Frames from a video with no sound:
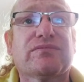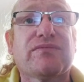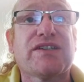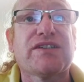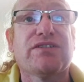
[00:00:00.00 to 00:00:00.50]

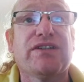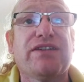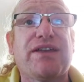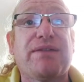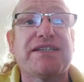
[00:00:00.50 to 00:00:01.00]
So we'll
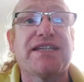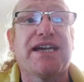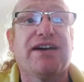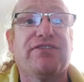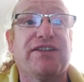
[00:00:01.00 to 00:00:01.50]
leave them as they
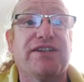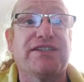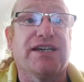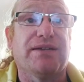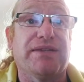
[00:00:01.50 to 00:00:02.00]
are for the
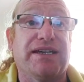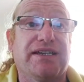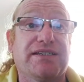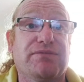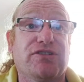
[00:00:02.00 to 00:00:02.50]
time being,
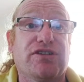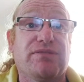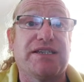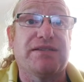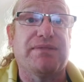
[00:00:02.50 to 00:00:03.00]
because I'm not going to
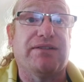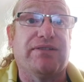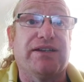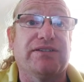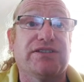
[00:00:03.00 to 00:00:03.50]
mess about
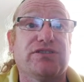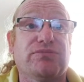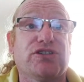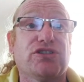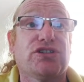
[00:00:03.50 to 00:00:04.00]
with those too
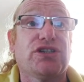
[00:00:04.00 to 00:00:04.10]
much.